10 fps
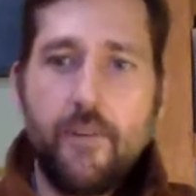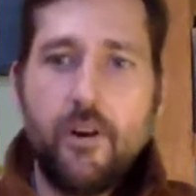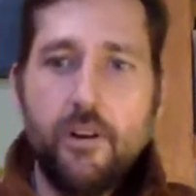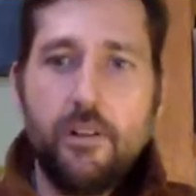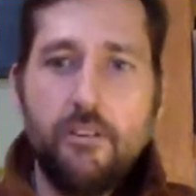
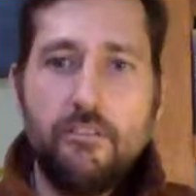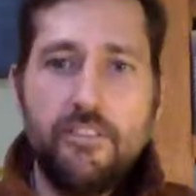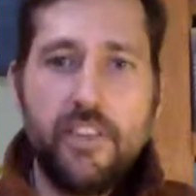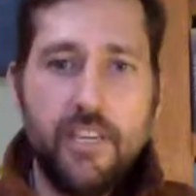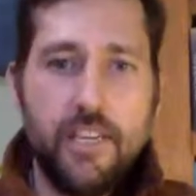all of
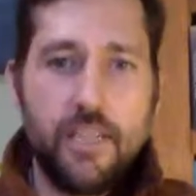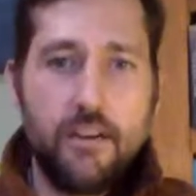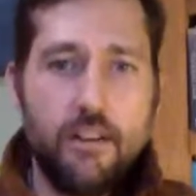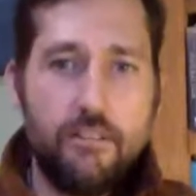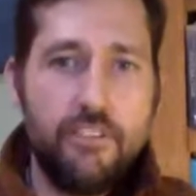
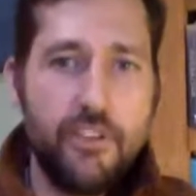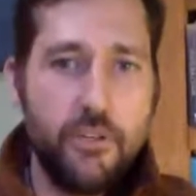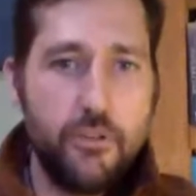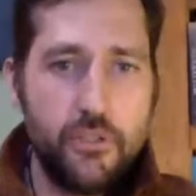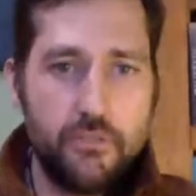the
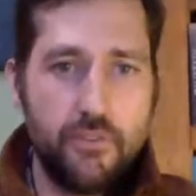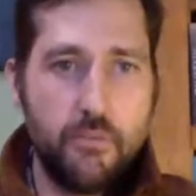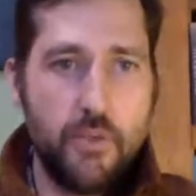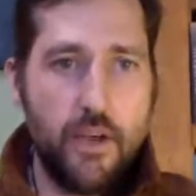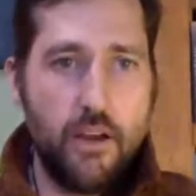news
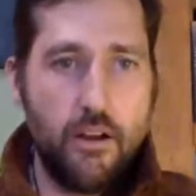from